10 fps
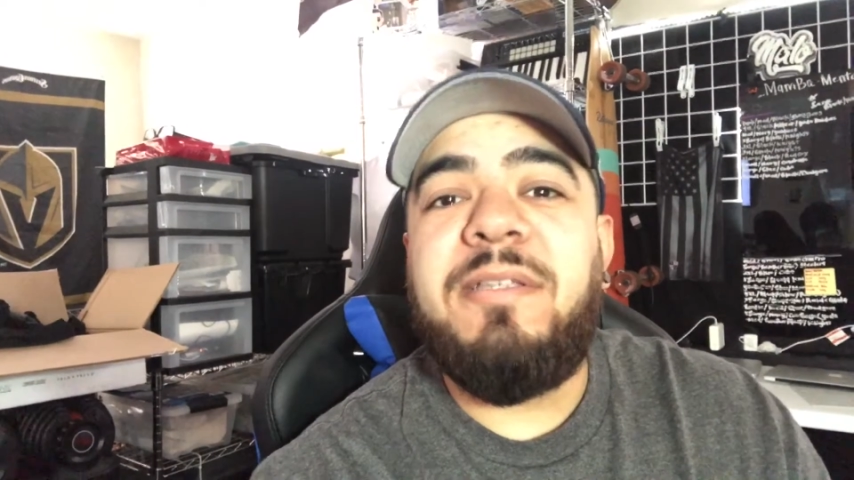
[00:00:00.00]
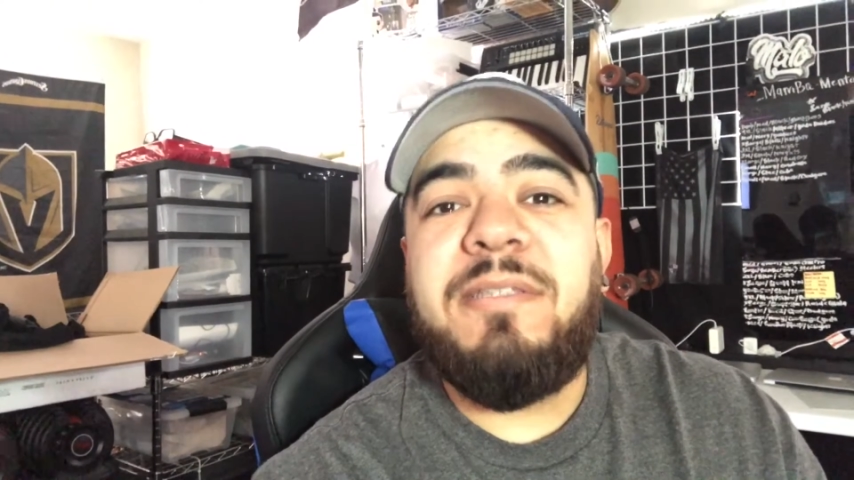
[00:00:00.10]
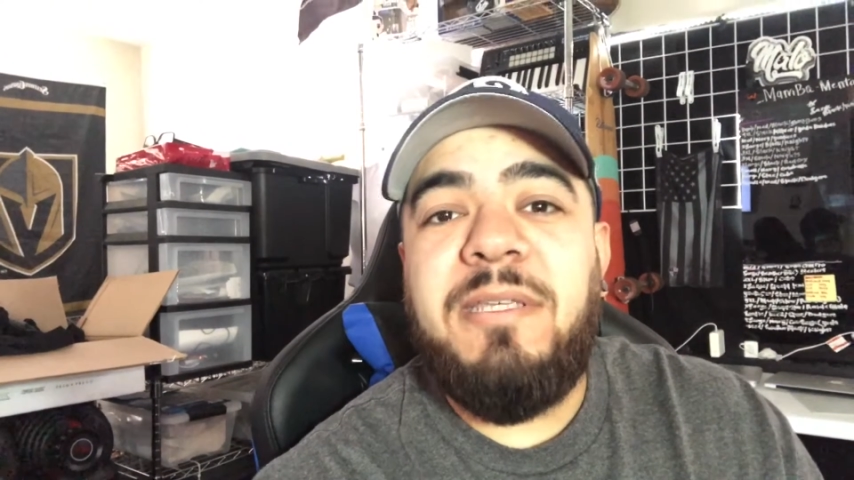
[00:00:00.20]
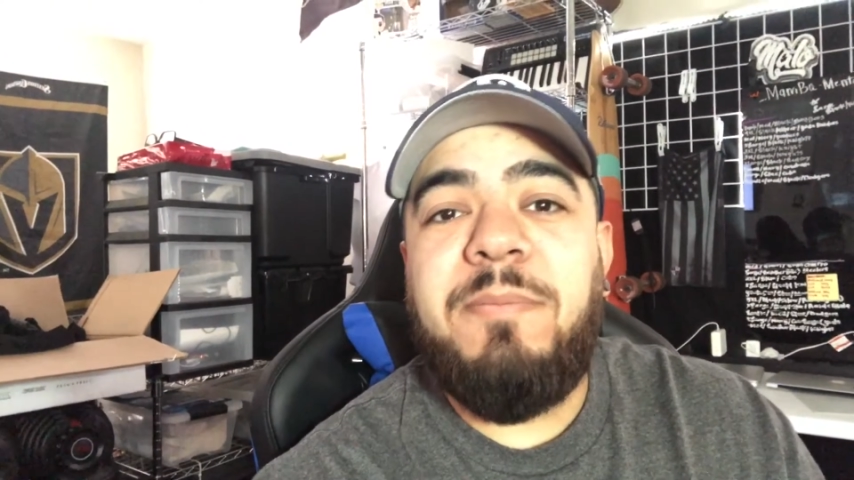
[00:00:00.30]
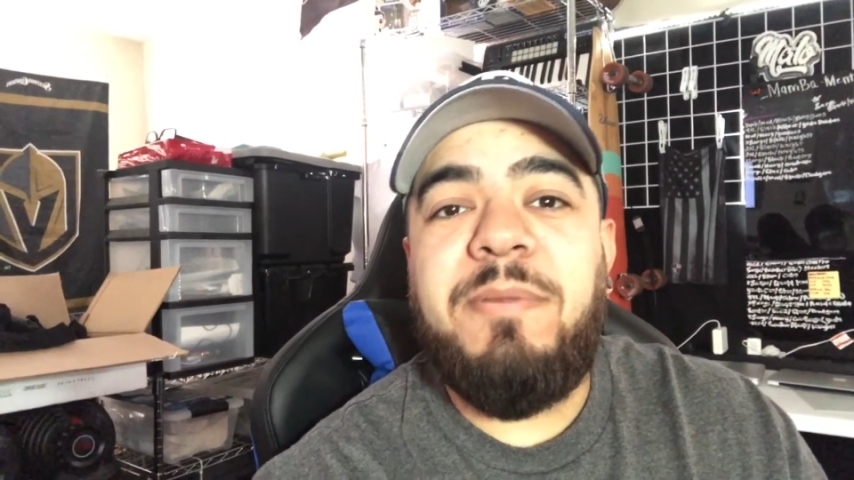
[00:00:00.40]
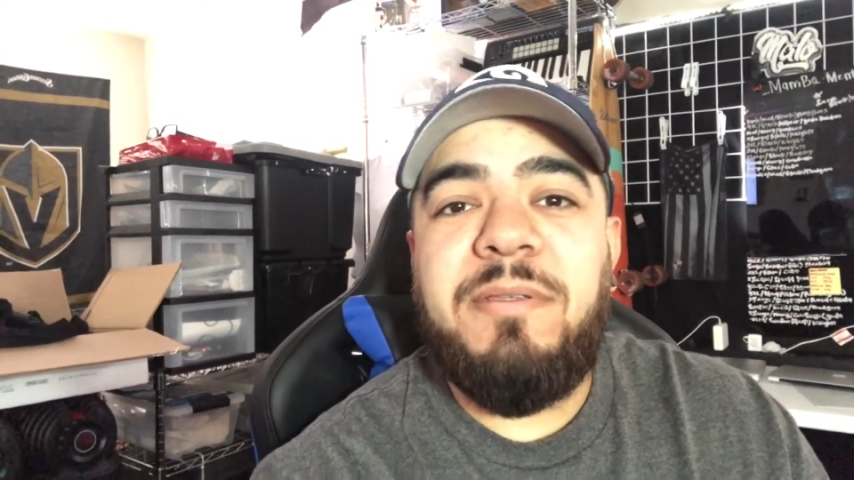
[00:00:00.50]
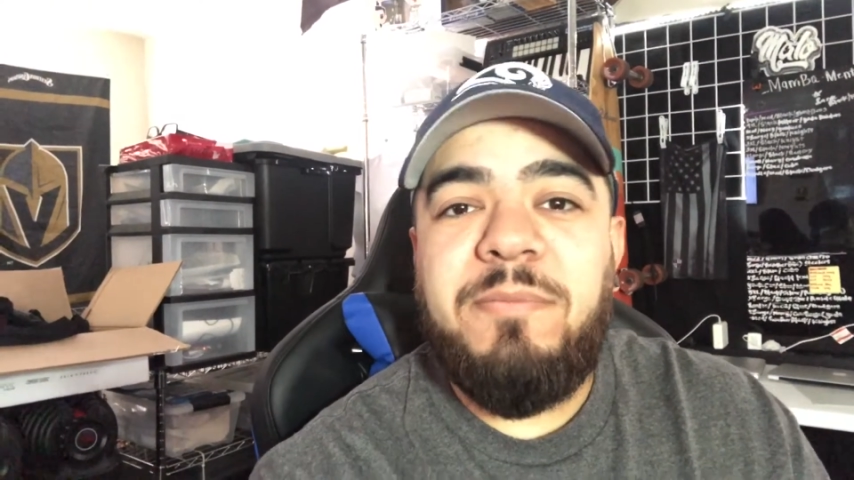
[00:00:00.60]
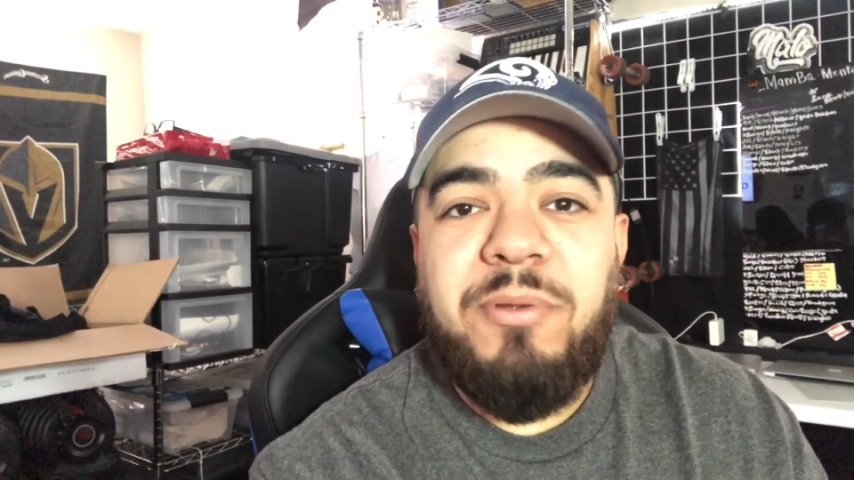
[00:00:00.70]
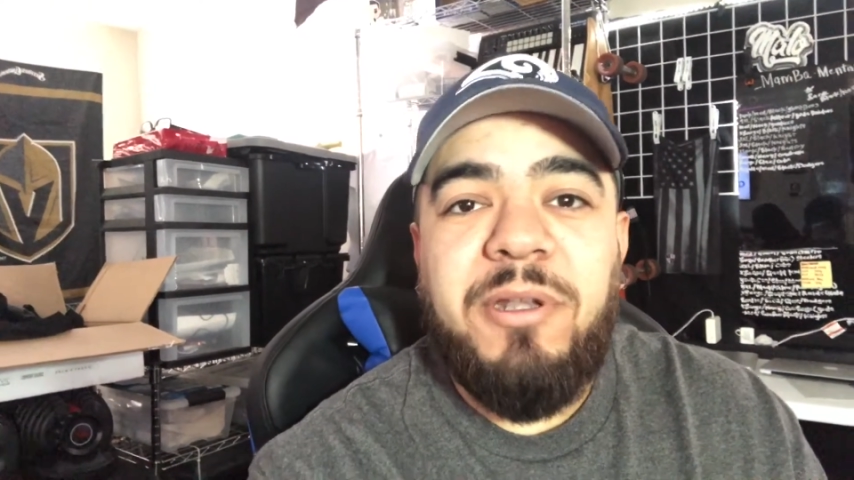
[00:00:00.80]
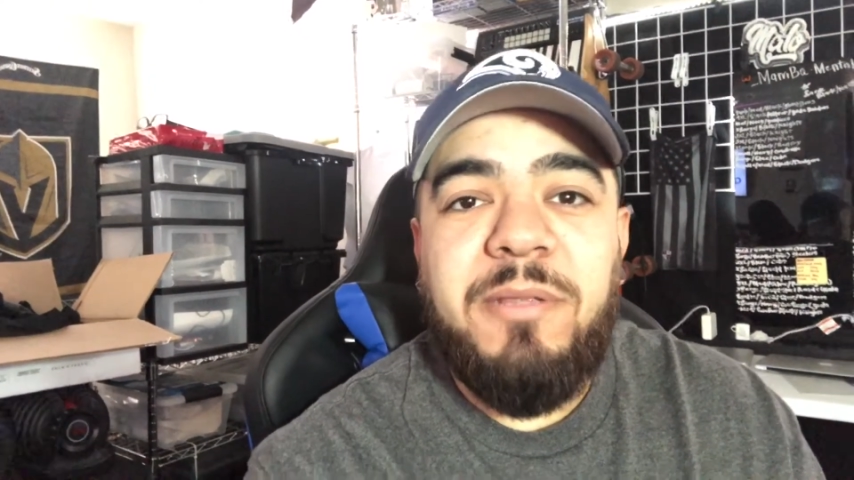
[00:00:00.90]
sleeping,
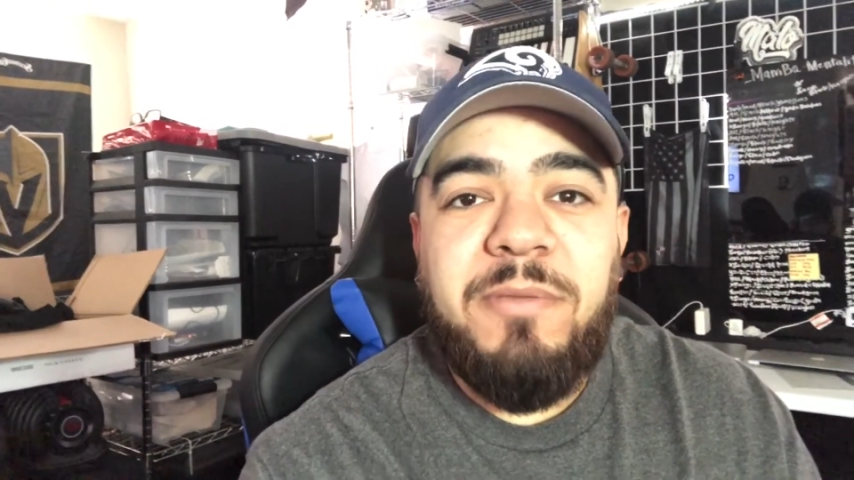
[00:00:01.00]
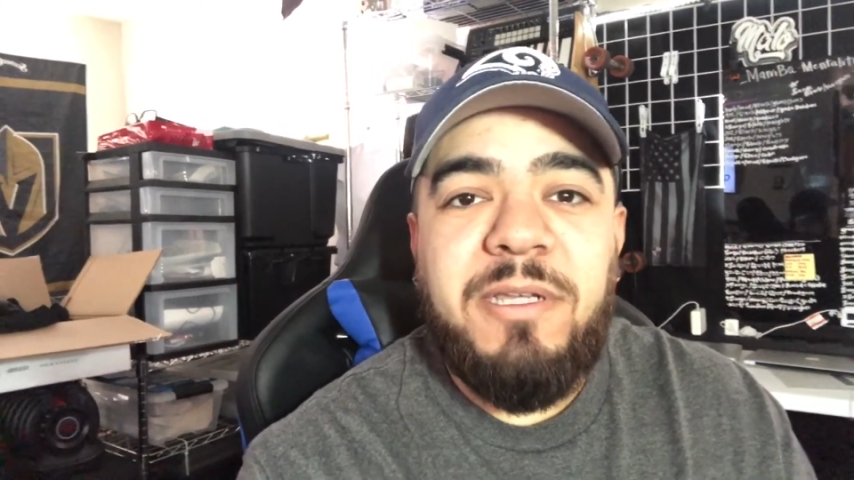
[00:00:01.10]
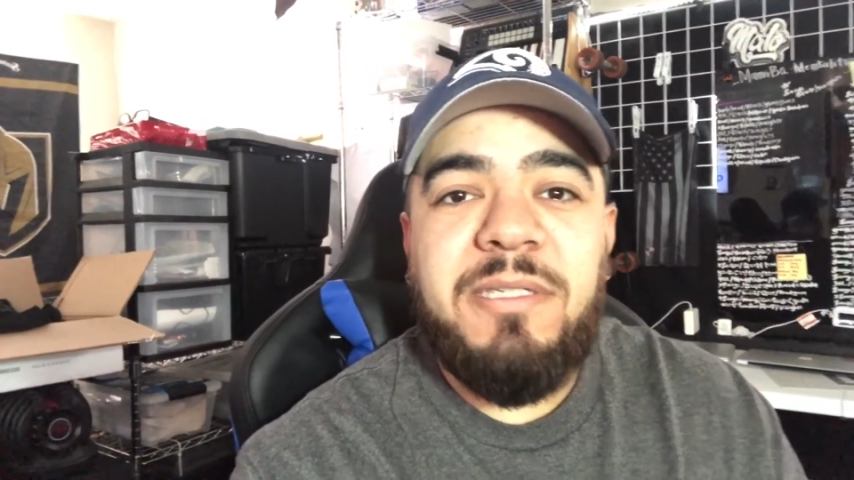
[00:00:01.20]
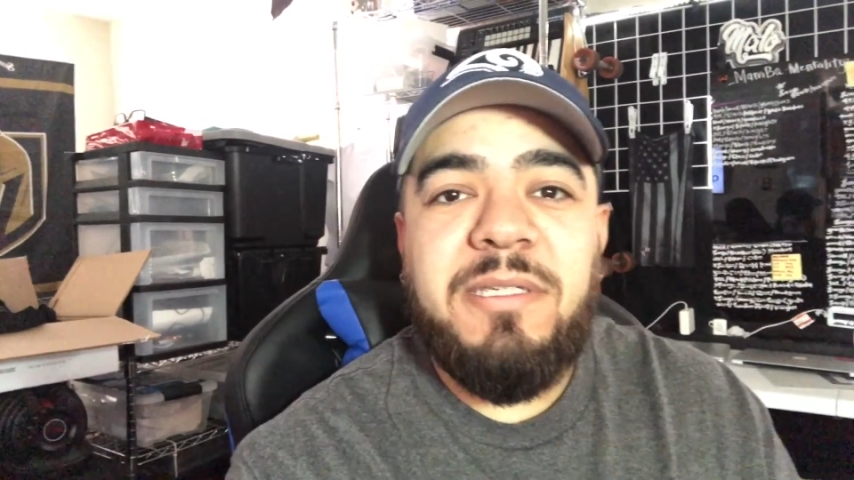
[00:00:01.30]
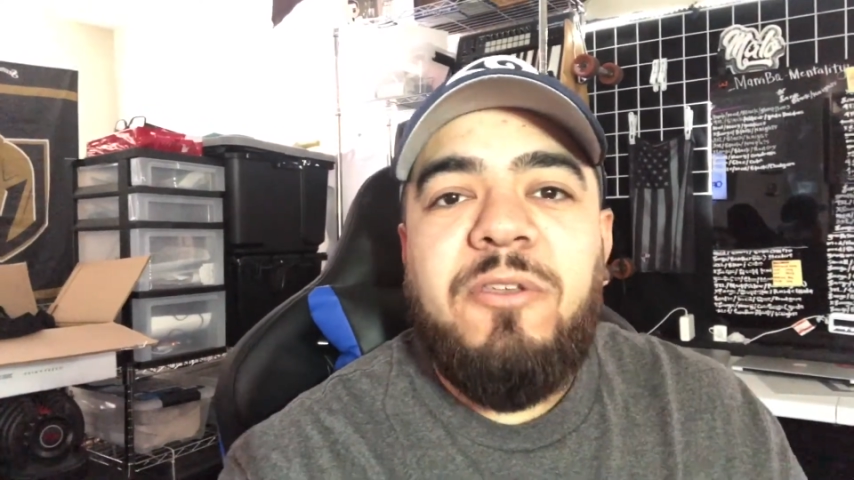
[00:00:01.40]
pretty much.